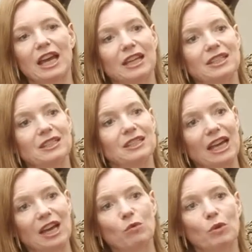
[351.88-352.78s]
And
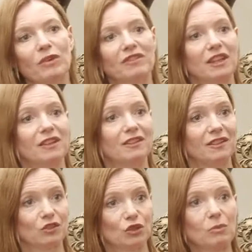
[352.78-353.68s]
now what we've seen is a
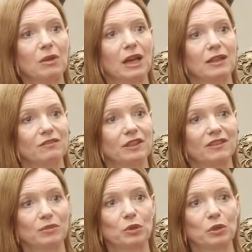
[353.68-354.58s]
streamlined
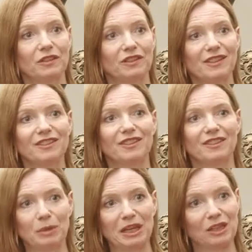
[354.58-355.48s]
visa process that's
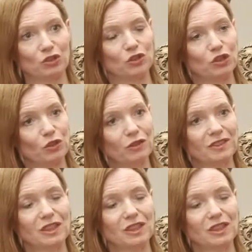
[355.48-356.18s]
been introduced.